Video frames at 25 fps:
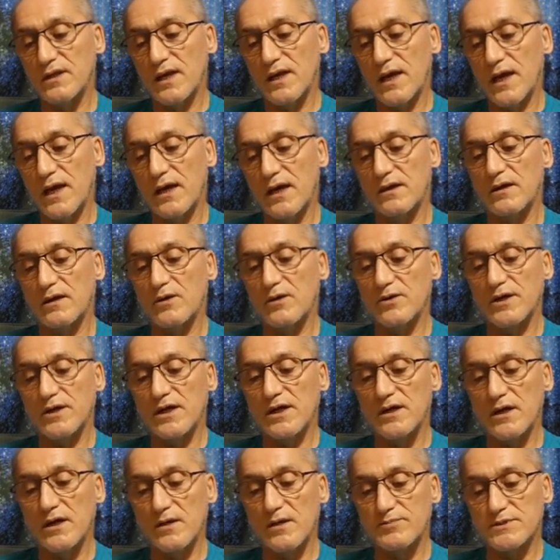and
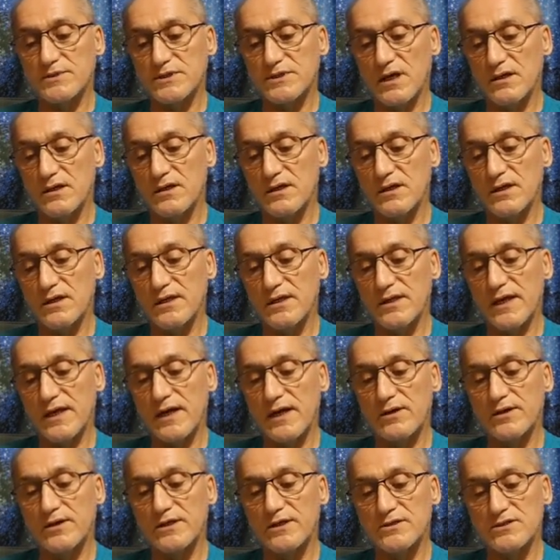looking up suddenly,
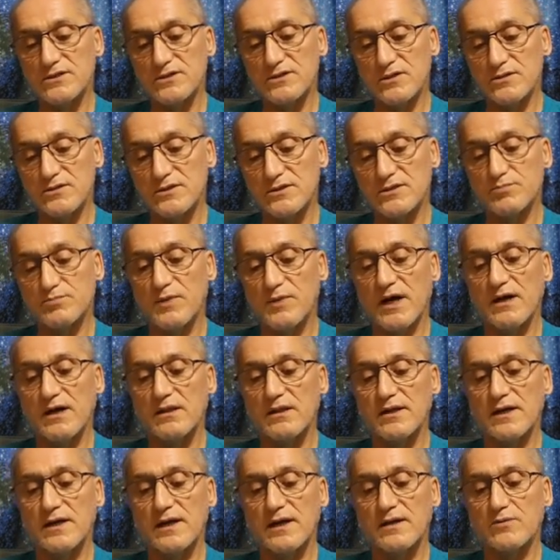there he stood
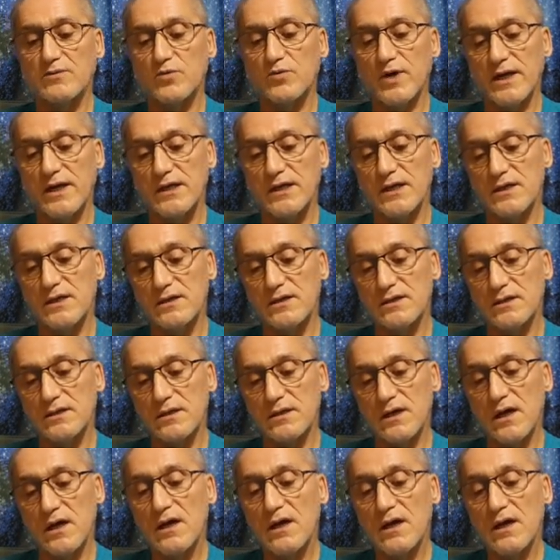smiling and radiant,